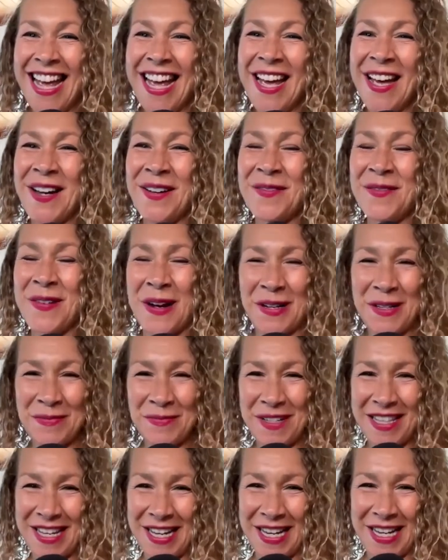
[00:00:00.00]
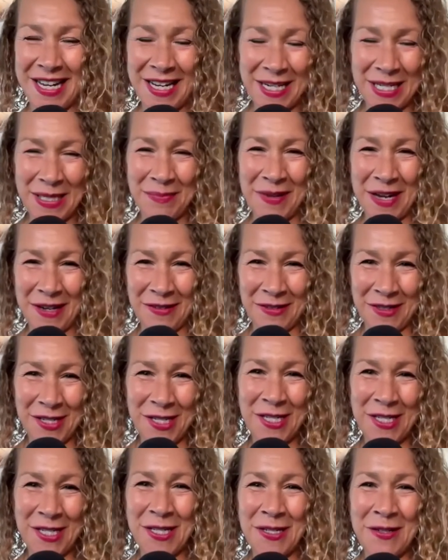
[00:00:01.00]
Welcome to the Goddess Power
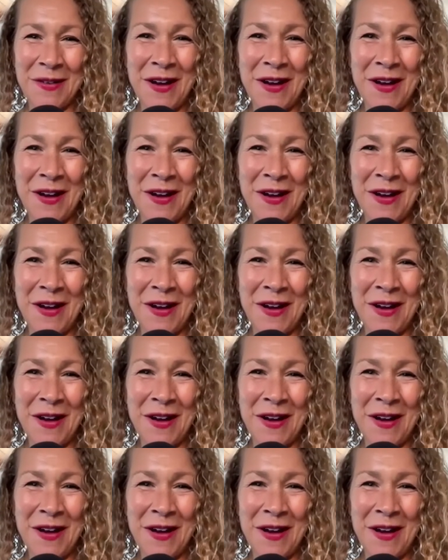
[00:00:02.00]
Show.